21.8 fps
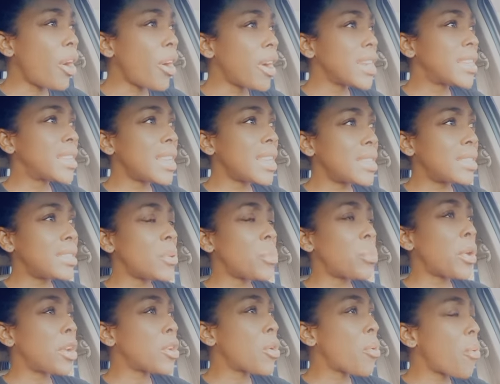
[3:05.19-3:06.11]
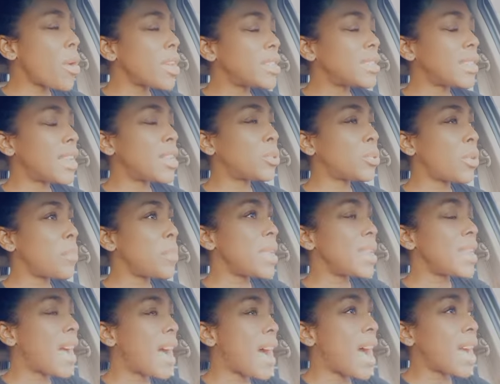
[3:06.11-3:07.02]
urgency when the questions were
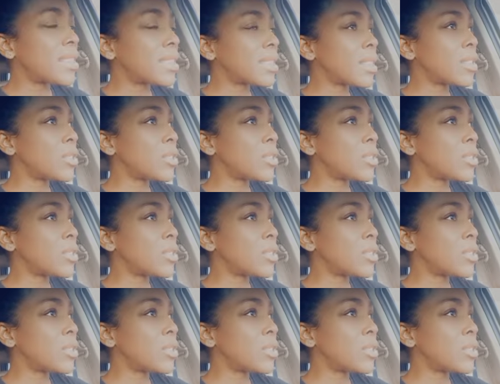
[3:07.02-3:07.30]
being asked,